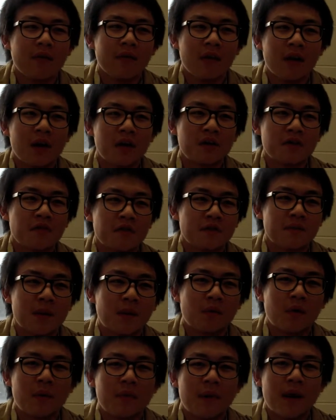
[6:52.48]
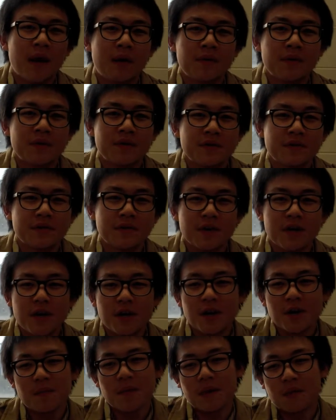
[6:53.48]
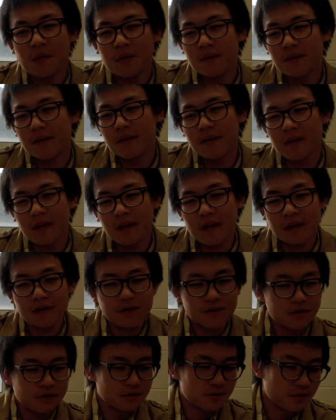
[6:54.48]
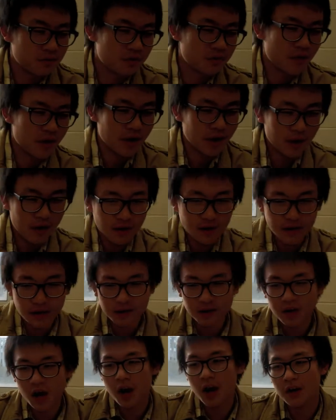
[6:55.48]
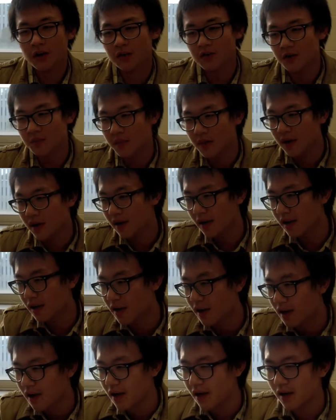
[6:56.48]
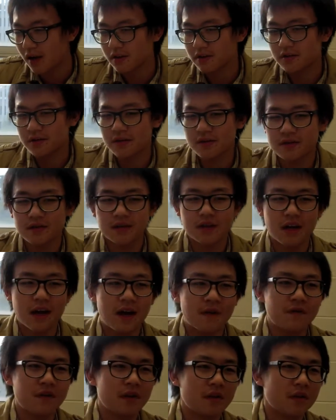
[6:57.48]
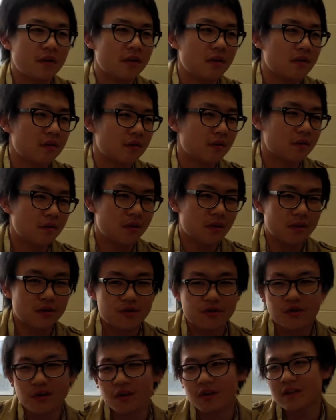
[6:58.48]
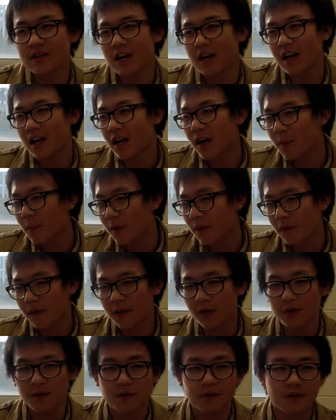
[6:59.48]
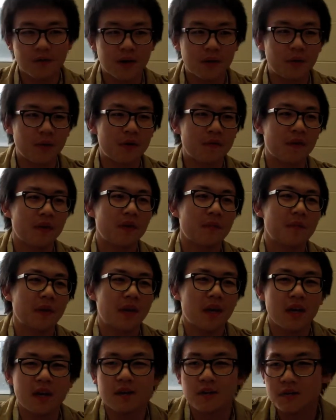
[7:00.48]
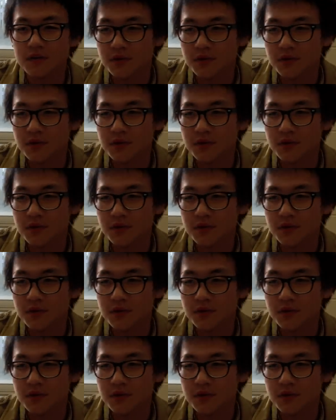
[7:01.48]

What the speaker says: have the lunch with my grandparents. My grandfather like to drink and talk to me. Just after a short time, my grandfather began